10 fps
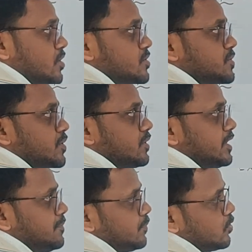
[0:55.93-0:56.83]
So
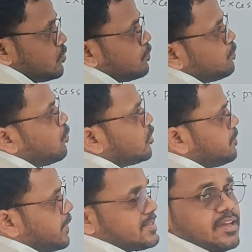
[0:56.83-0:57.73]
if
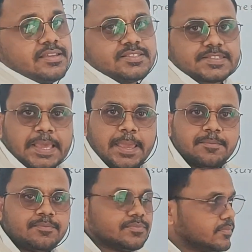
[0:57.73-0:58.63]
both pressure is
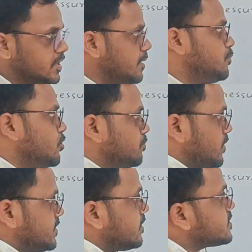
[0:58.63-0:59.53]
same, if both
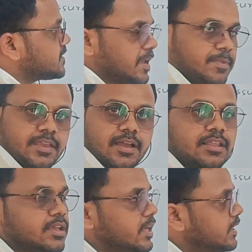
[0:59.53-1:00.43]
pressure are same
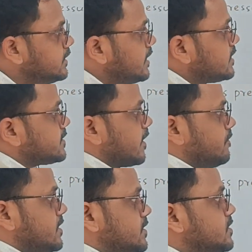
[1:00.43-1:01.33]
here, then the
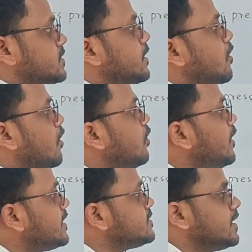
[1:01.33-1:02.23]
surface is
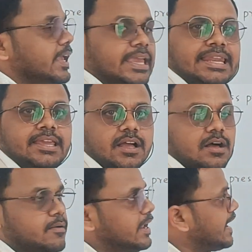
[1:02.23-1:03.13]
always in
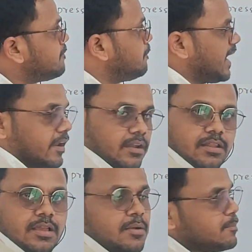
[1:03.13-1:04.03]
a
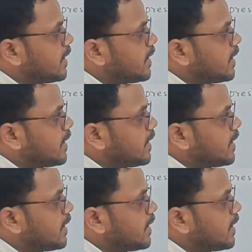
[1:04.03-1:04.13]
plane.